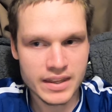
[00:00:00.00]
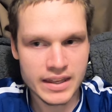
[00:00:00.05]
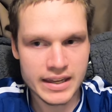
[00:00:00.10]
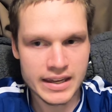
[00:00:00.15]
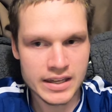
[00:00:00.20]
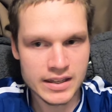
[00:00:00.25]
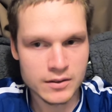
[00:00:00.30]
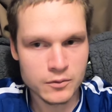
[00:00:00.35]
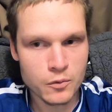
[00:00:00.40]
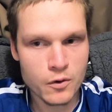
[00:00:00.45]

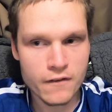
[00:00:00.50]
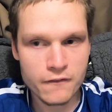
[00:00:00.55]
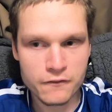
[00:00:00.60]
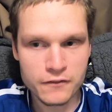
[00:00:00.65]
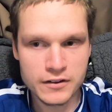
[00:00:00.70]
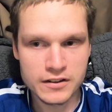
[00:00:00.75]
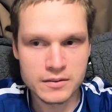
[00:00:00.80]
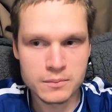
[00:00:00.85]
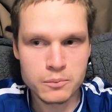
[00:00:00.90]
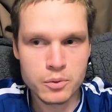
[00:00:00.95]
and
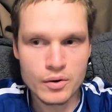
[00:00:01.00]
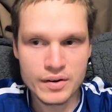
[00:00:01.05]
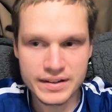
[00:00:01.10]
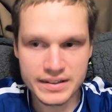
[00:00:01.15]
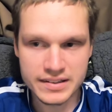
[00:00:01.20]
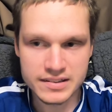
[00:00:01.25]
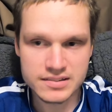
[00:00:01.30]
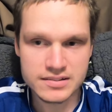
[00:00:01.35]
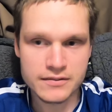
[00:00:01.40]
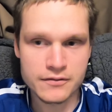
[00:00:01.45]
Watford
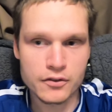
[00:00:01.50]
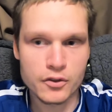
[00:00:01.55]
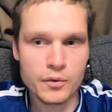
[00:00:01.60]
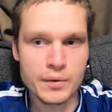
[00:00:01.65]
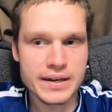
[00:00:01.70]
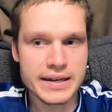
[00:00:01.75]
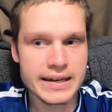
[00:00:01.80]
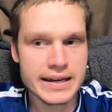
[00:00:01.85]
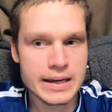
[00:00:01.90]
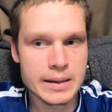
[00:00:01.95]
pointless in
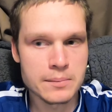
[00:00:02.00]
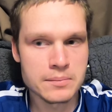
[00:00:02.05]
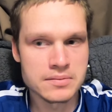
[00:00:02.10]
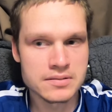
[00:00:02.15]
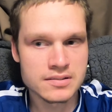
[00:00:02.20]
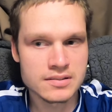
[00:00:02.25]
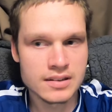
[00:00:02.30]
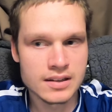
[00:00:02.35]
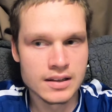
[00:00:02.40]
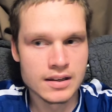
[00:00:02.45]
three
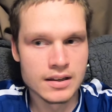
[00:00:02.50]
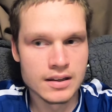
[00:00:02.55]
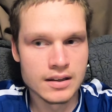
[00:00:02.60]
games,